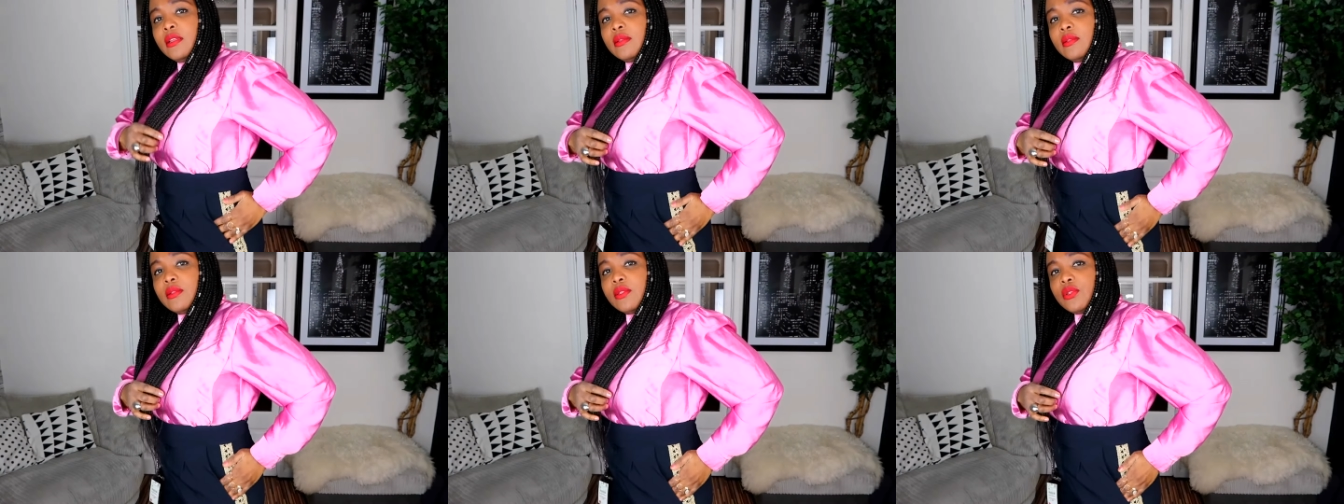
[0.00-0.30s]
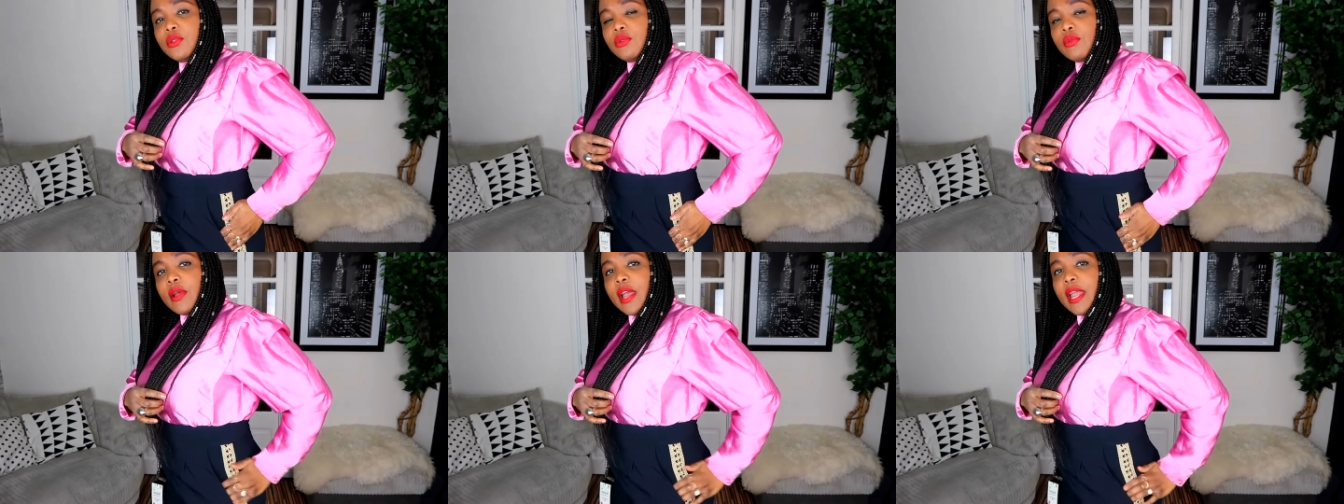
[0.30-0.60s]

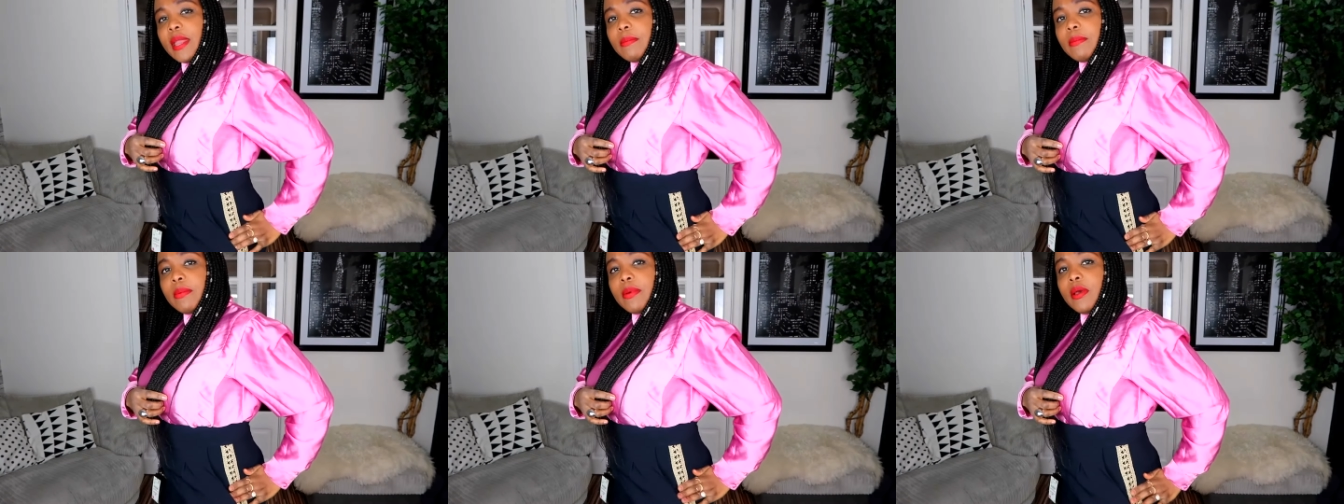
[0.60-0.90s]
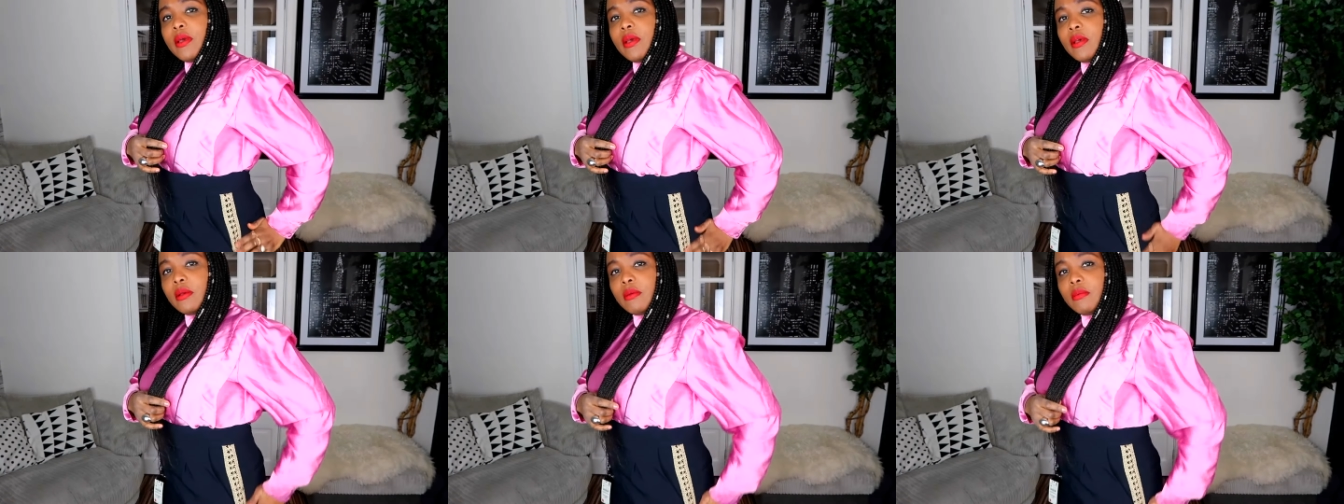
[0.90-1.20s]
stripe
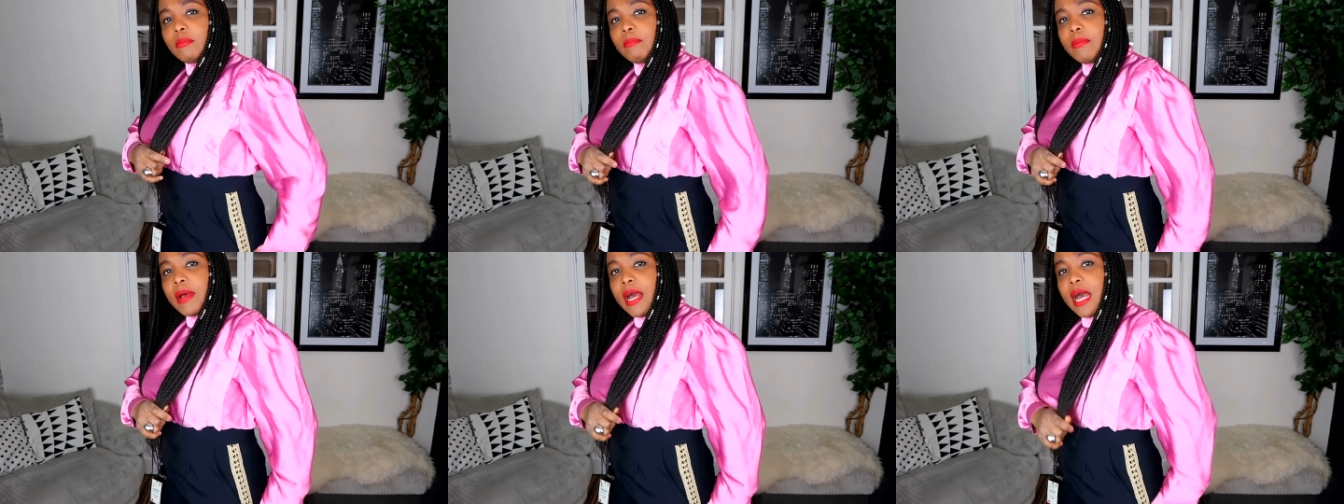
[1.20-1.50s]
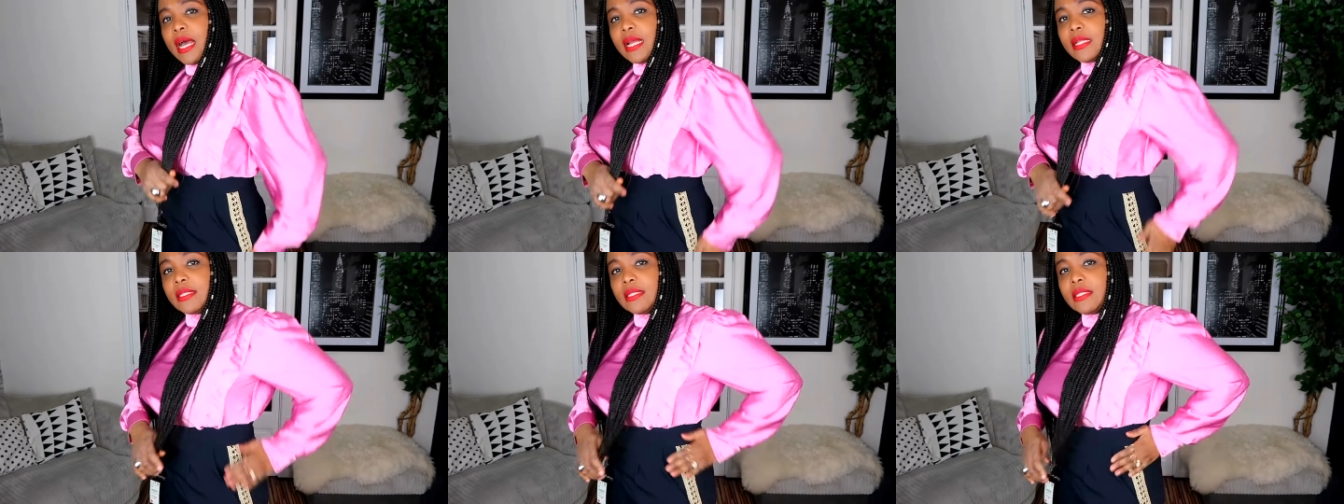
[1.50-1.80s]

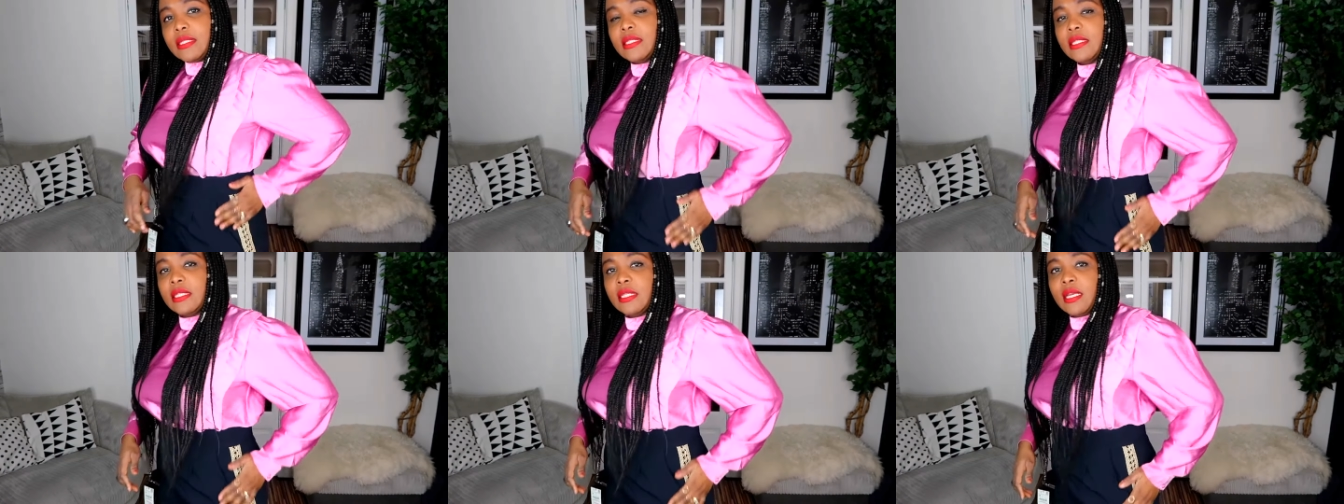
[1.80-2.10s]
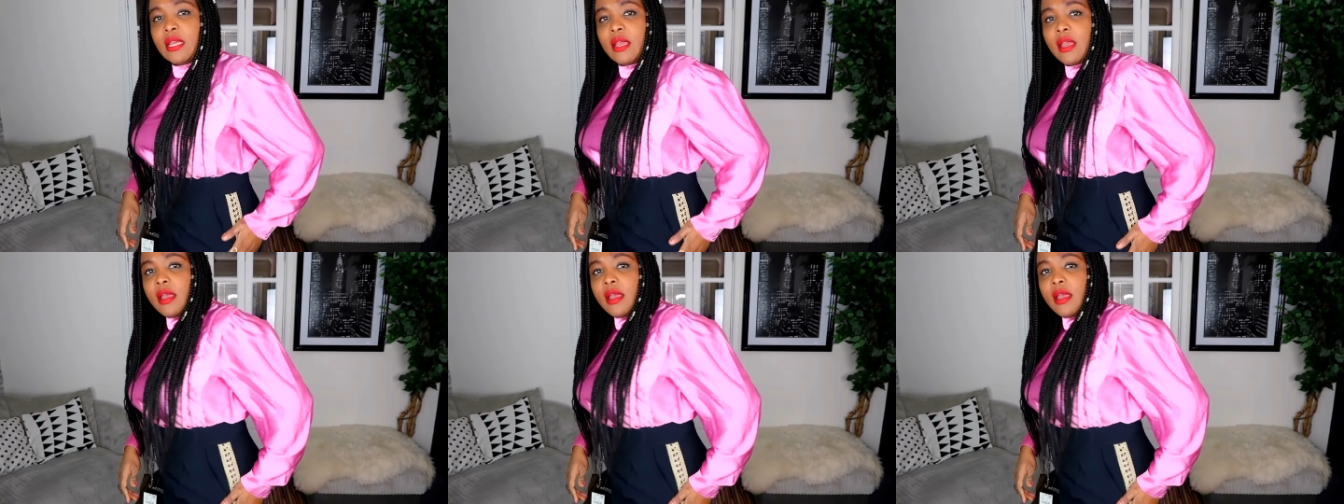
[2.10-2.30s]
pants.